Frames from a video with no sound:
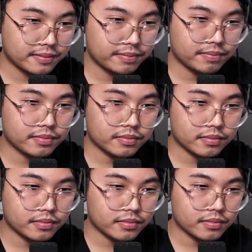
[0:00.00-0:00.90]

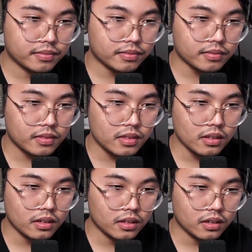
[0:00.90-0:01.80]

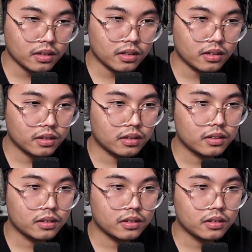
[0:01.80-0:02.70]
(no one is talking)